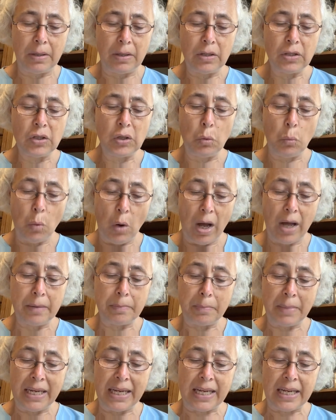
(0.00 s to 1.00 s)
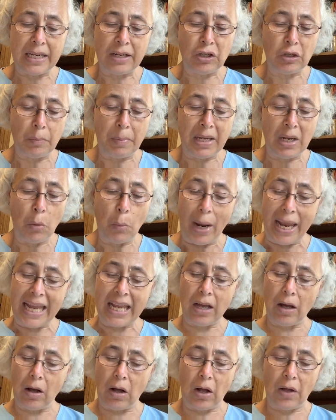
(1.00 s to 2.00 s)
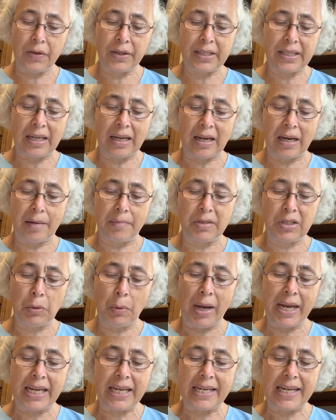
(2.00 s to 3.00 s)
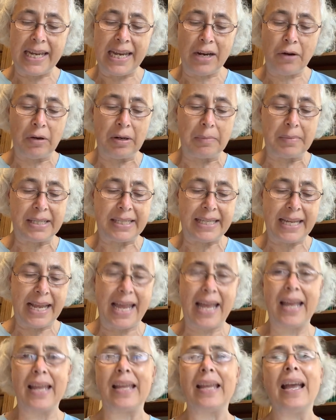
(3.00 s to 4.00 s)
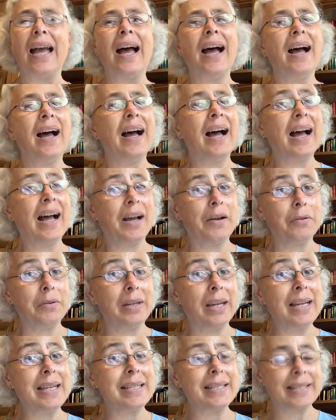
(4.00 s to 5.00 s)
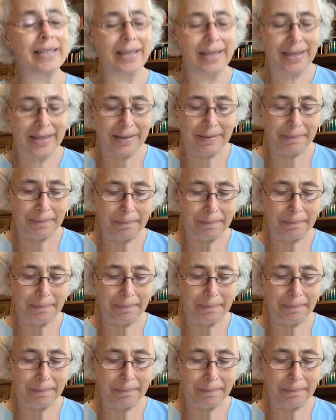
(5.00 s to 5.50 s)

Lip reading: to want me to be awake all the time so I can hear him say how nice I am.